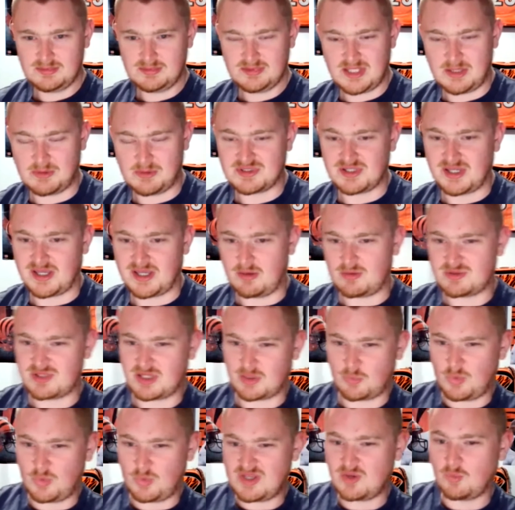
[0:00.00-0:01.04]
it was
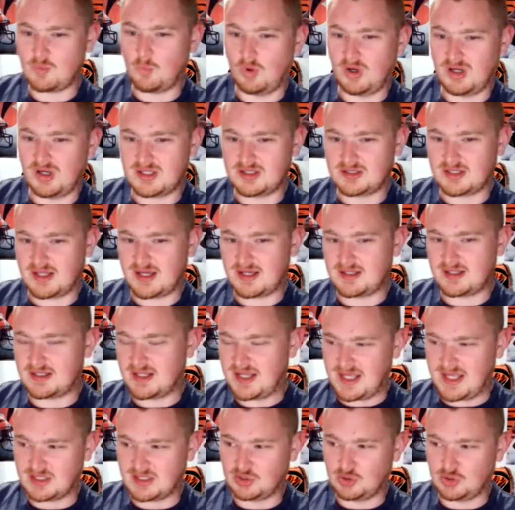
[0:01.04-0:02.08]
like week one, and
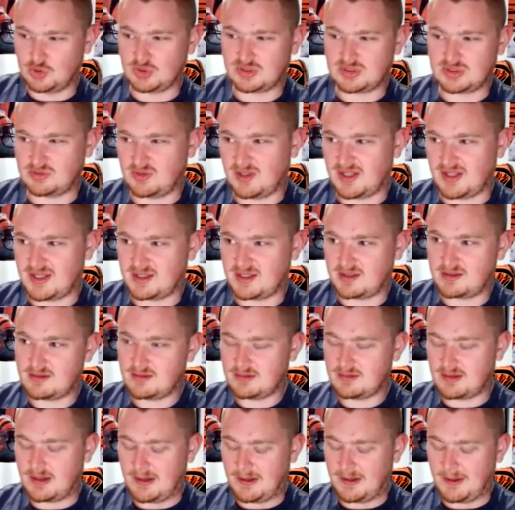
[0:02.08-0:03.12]
it looked like,
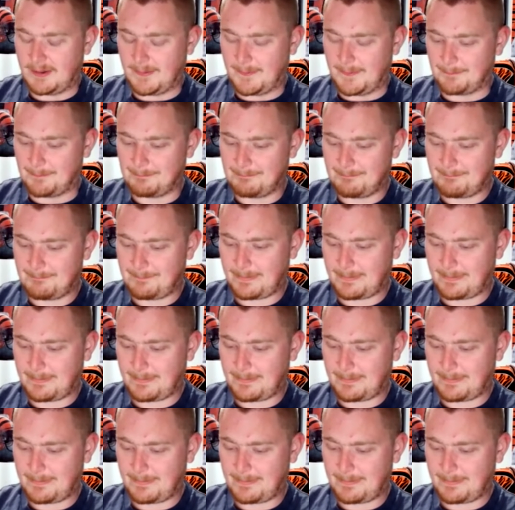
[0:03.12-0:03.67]
oh